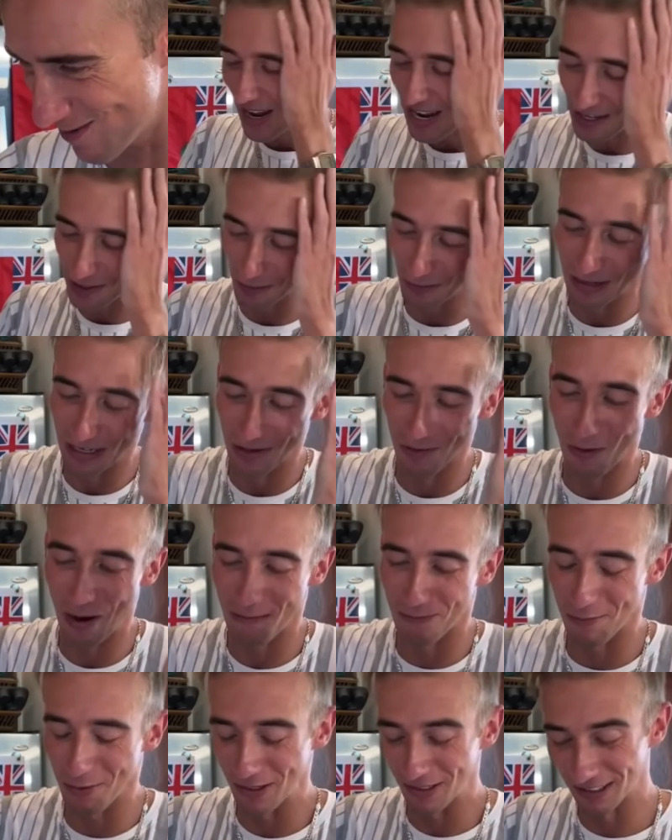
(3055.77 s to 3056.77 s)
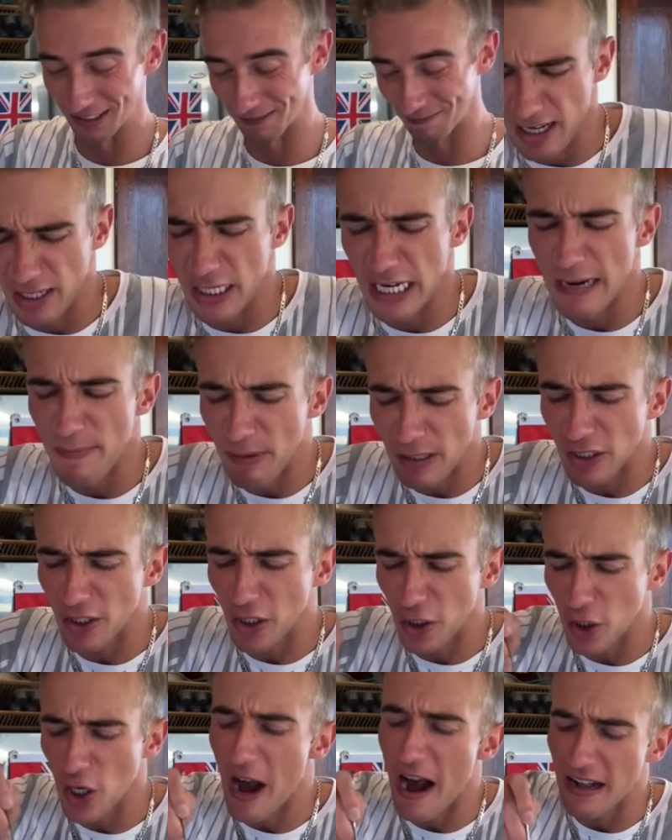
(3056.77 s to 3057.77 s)
It's really quite brilliant. It deepens
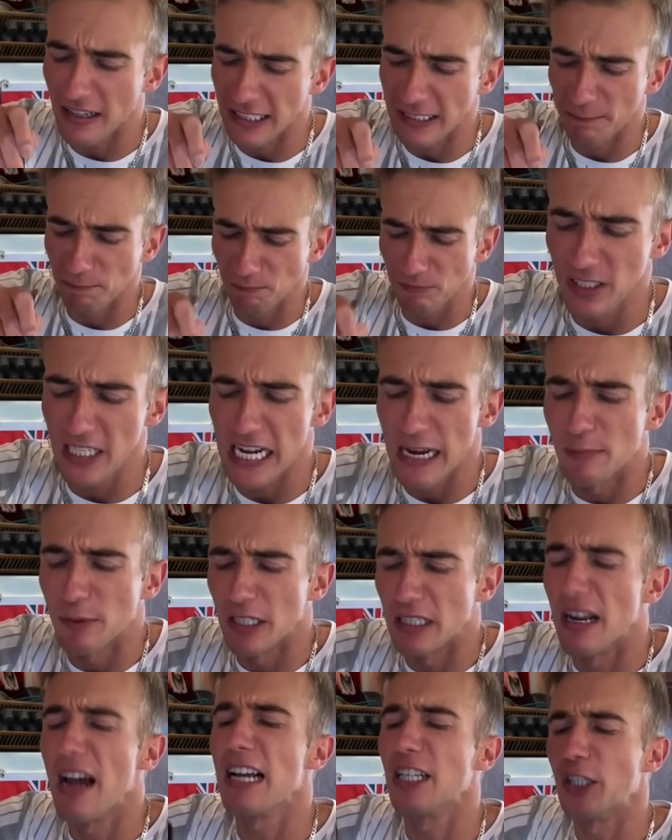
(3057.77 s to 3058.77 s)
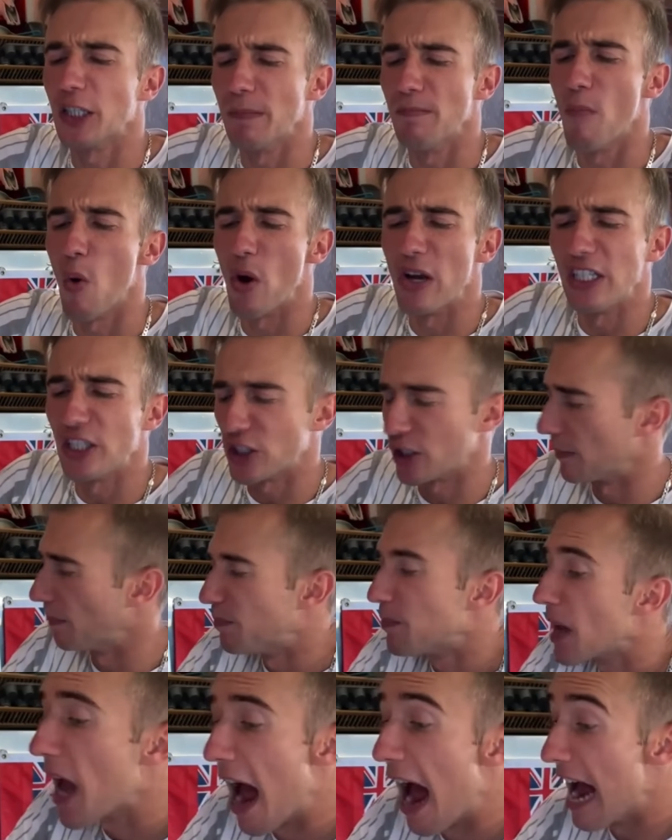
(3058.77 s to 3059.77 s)
the chocolate, keeps it nice and moist.
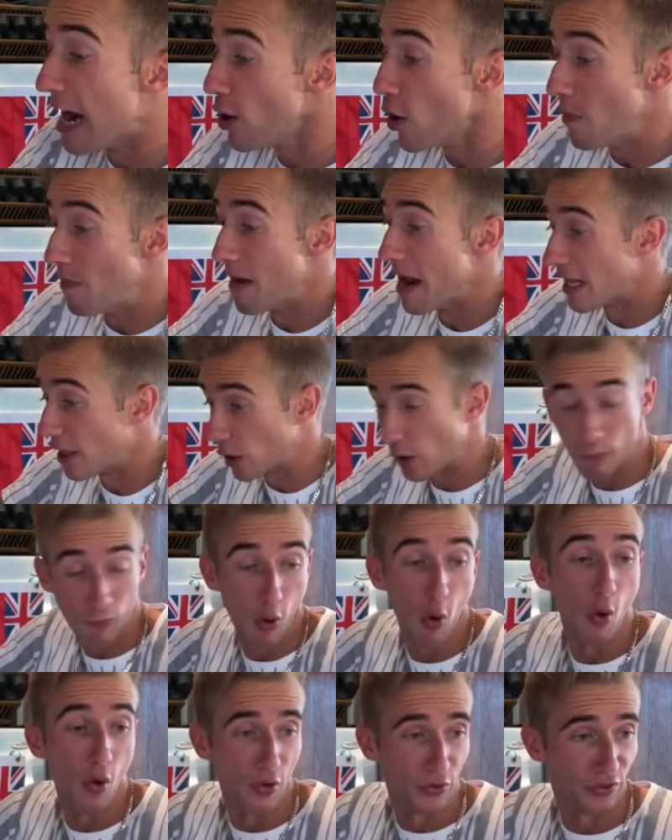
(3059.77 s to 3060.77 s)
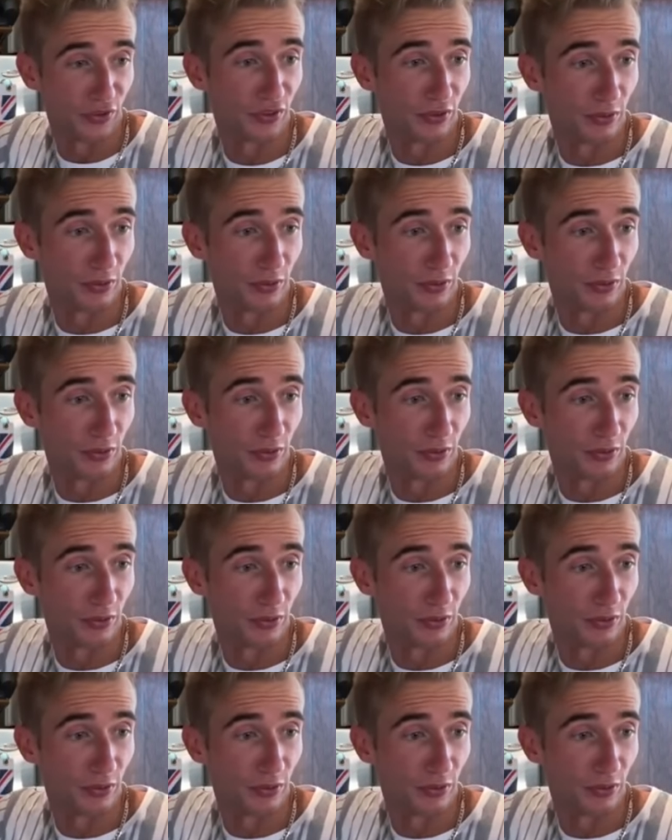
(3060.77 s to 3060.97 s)
I don't make the rules.